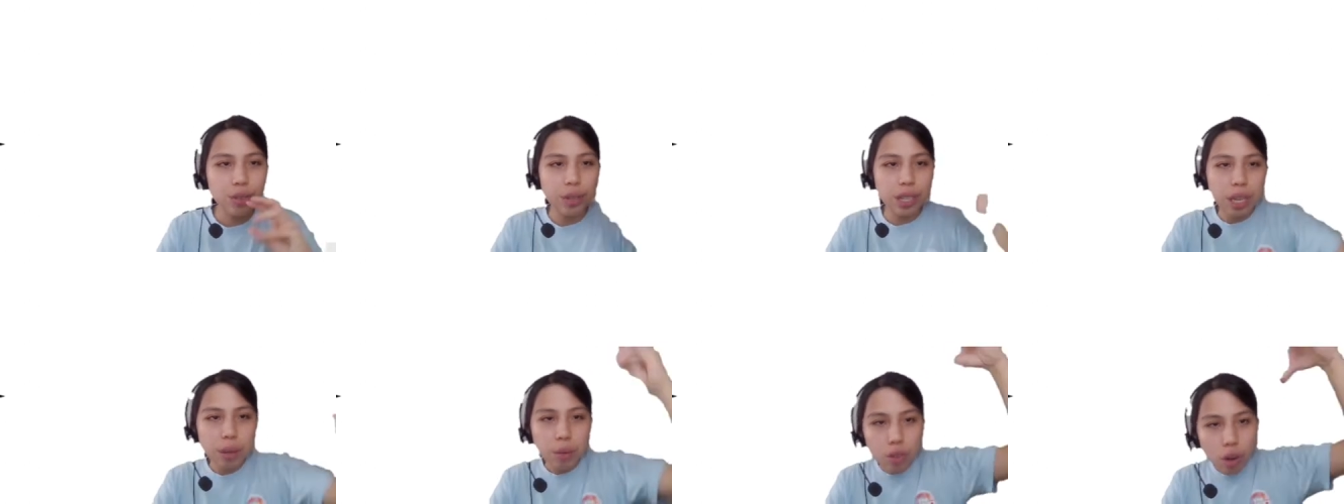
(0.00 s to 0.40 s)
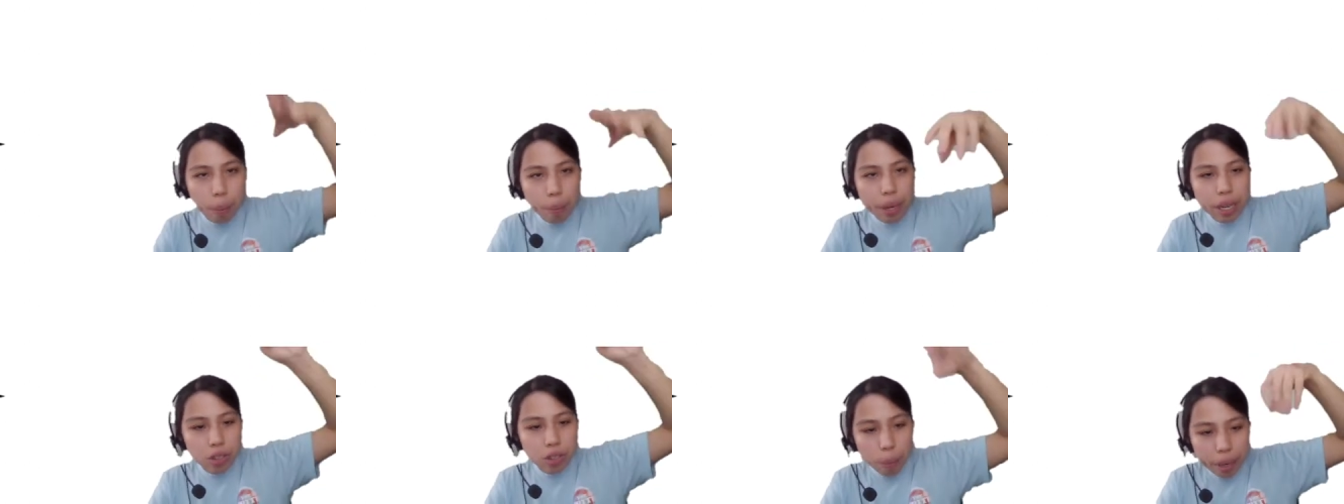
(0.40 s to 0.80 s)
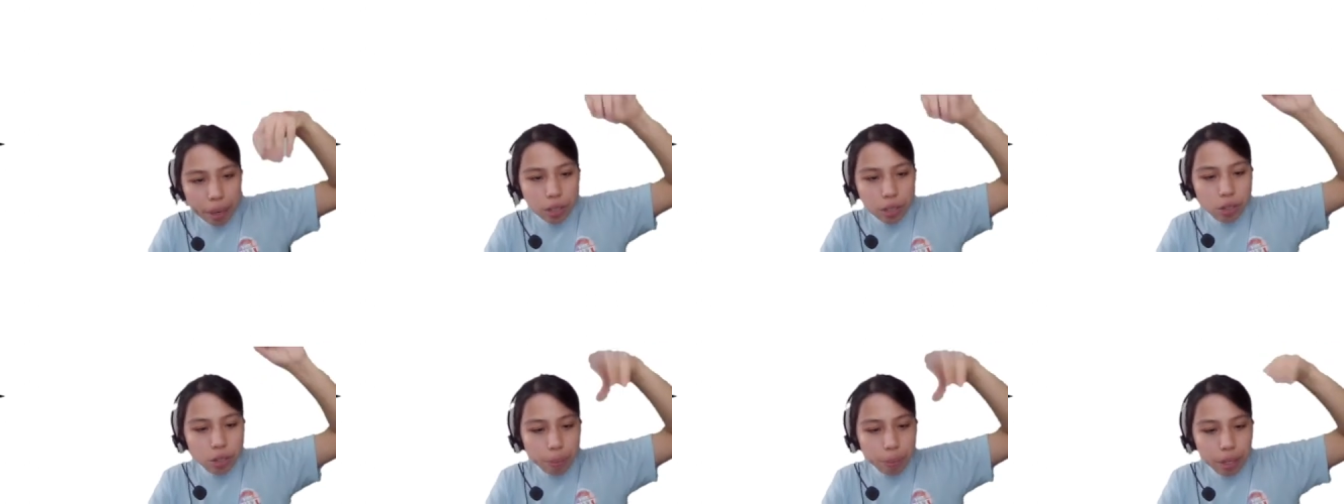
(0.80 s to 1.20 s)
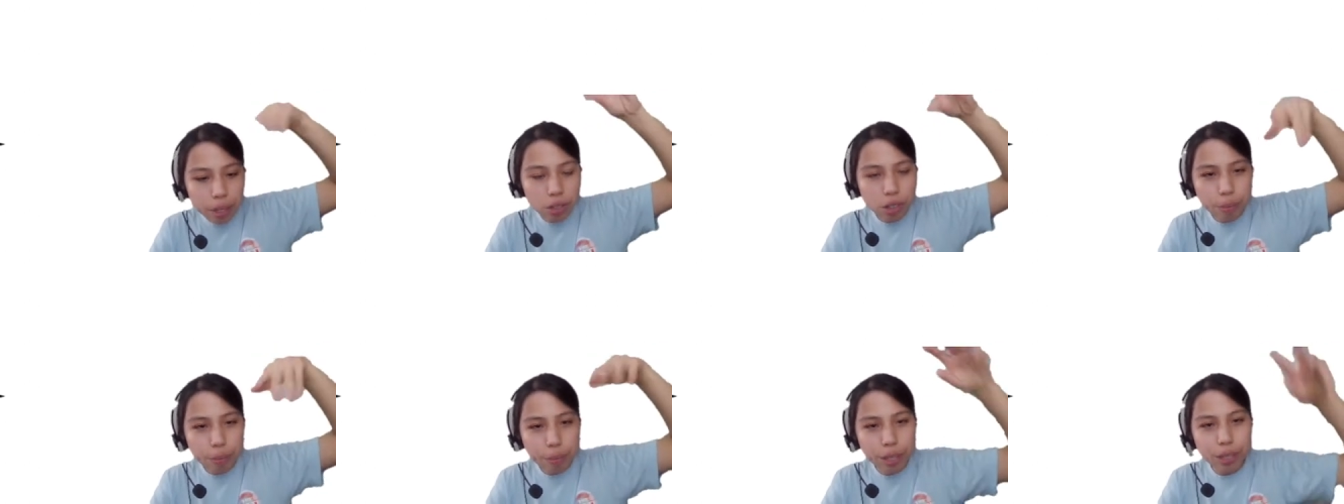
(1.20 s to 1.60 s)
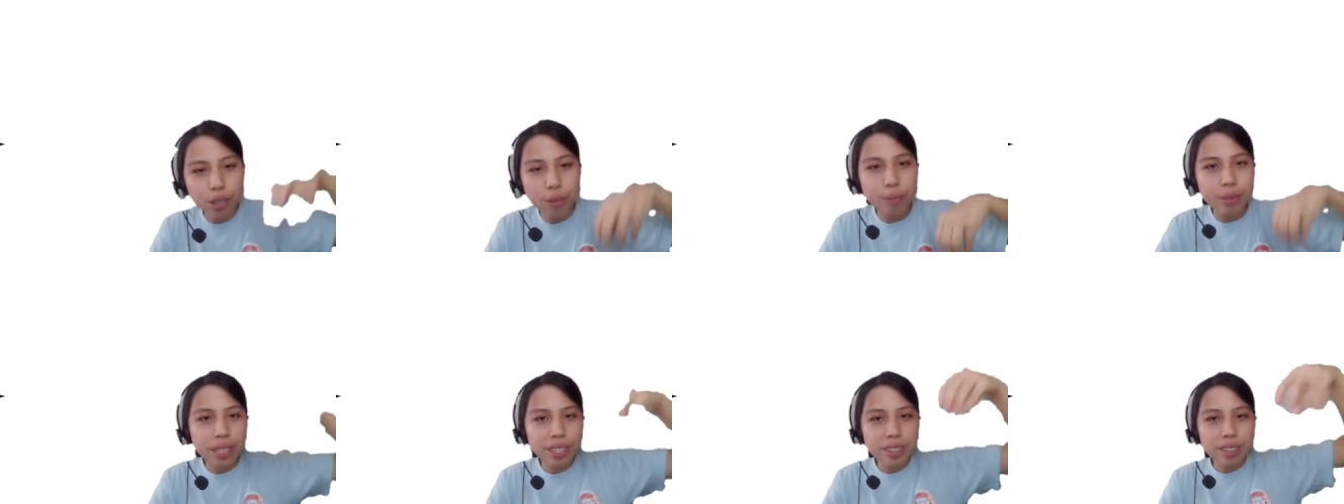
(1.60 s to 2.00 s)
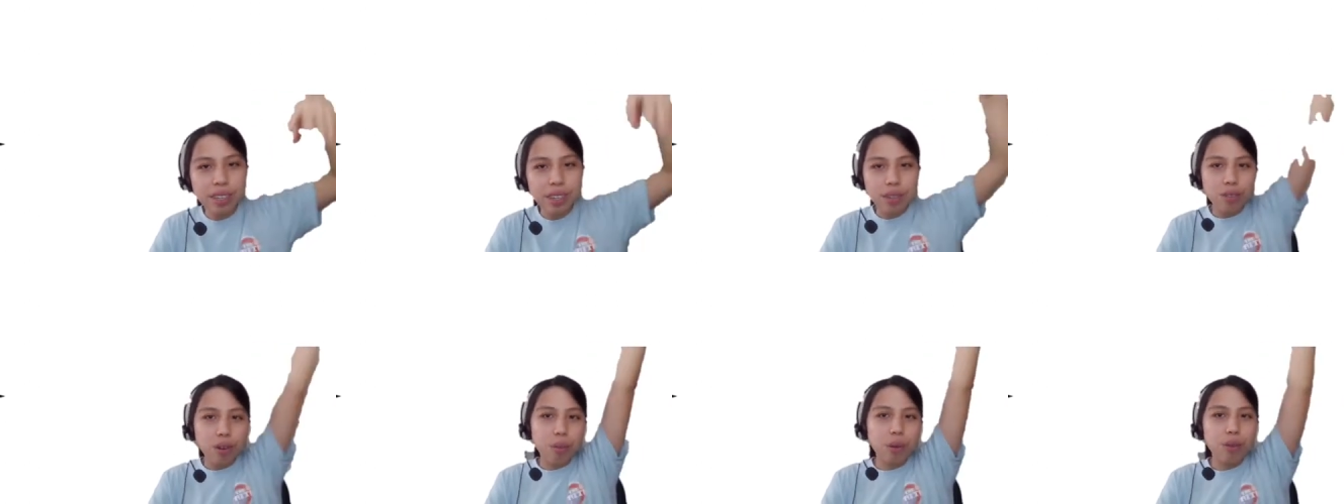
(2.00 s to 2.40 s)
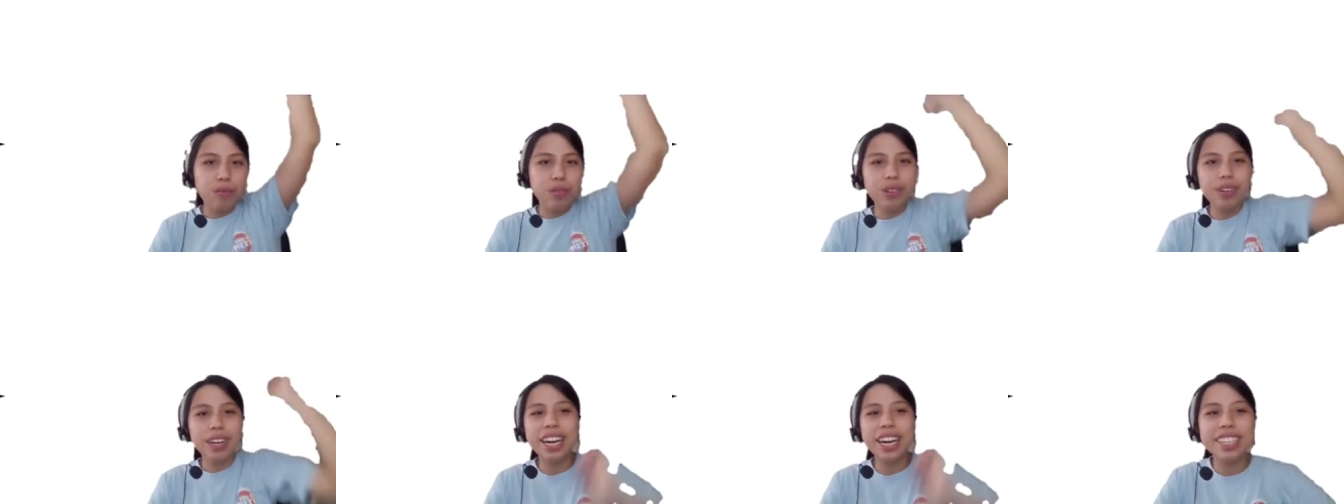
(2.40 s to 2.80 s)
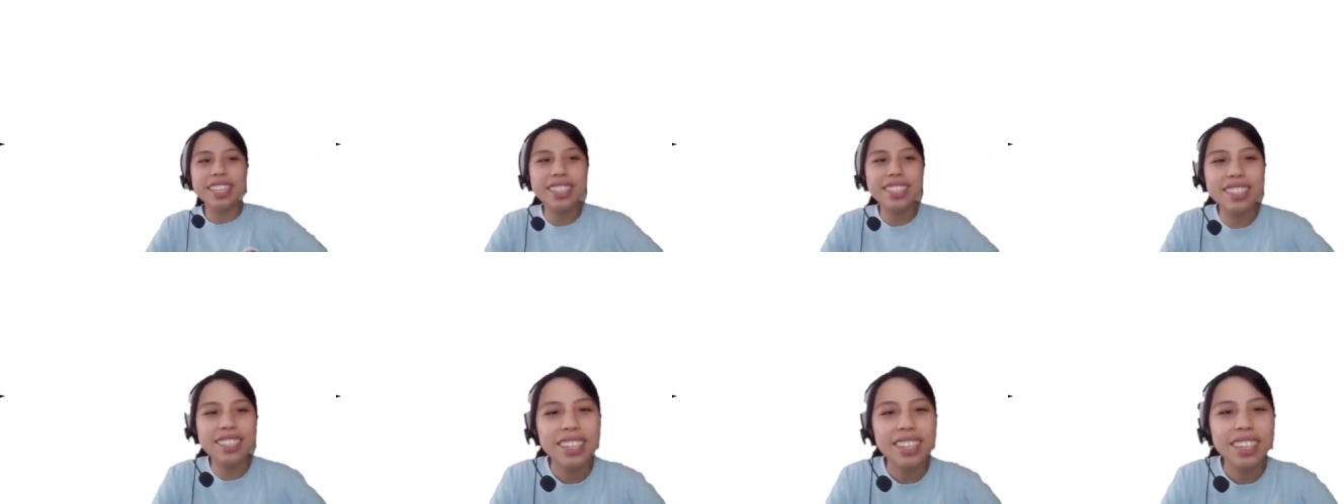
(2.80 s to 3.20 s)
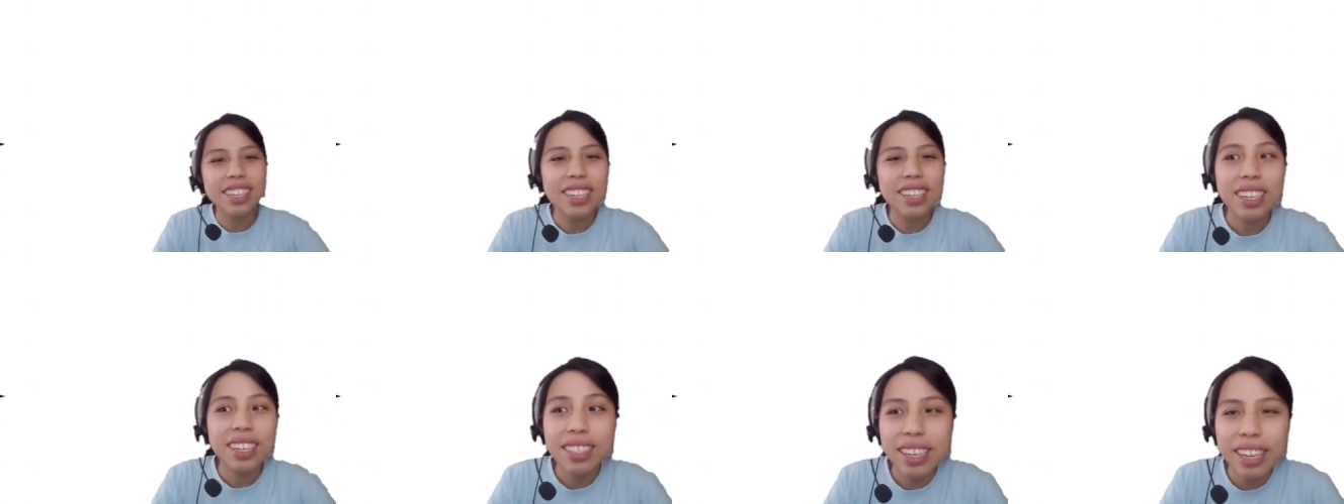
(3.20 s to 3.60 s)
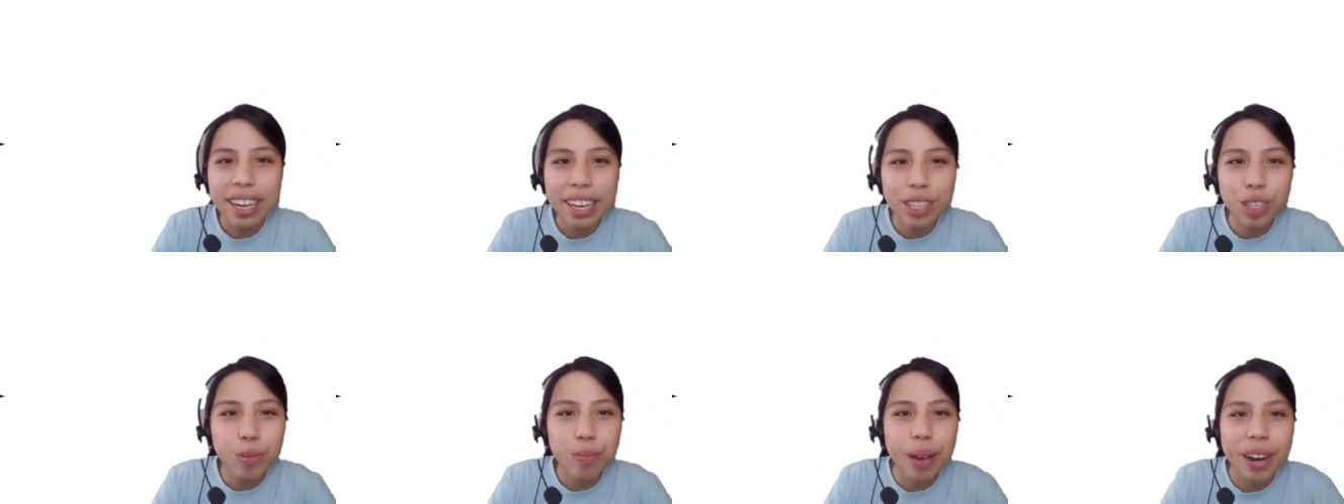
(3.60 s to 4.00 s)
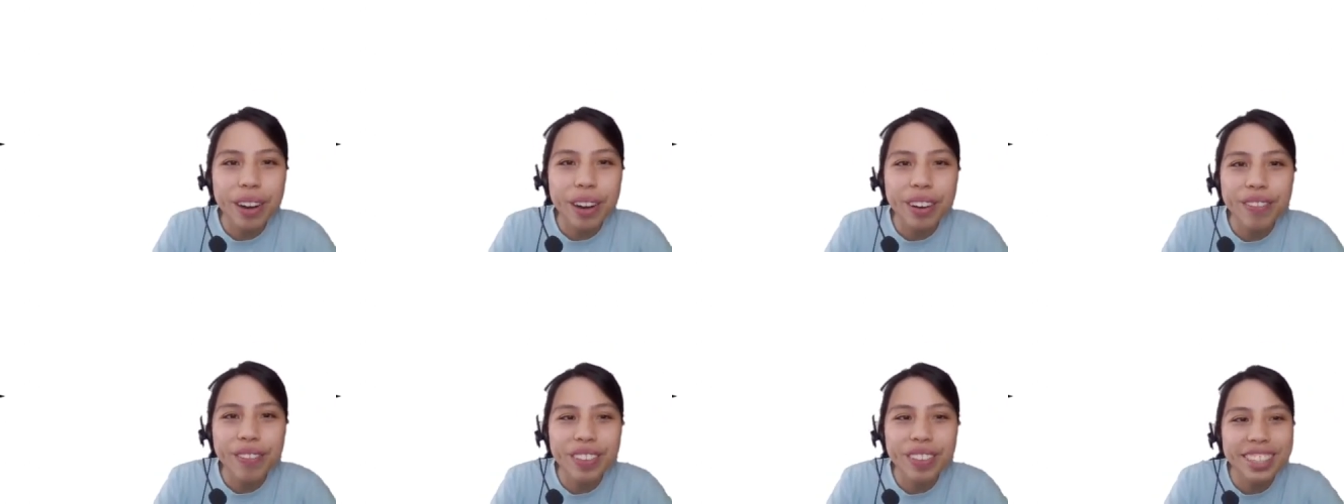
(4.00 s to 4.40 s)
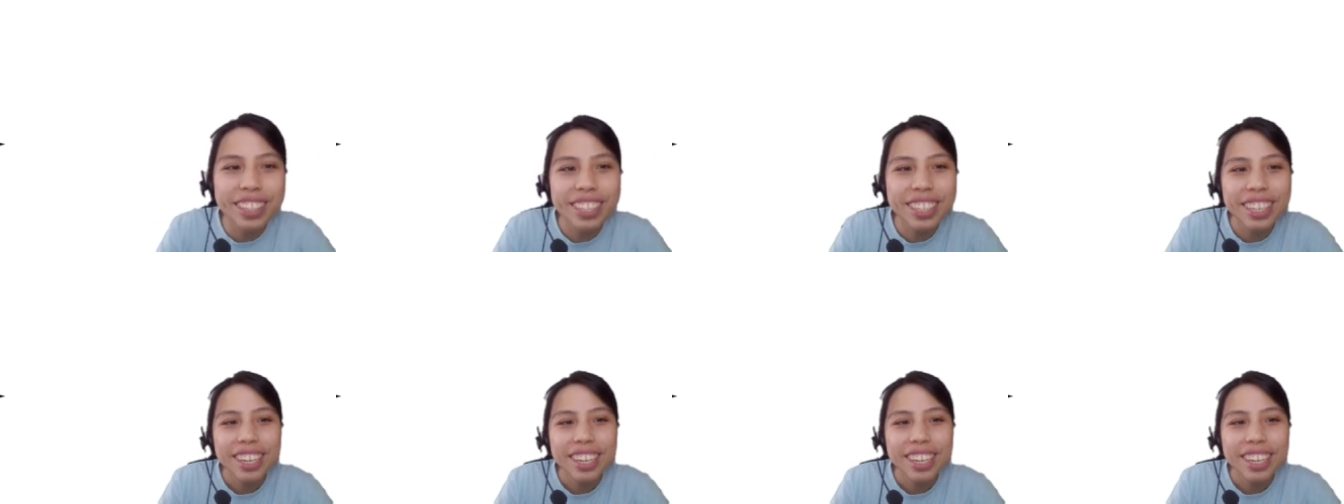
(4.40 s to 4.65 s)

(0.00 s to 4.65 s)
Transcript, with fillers: So keep dropping, dropping, dropping, dropping, dropping from a few heights. It's like an experiment.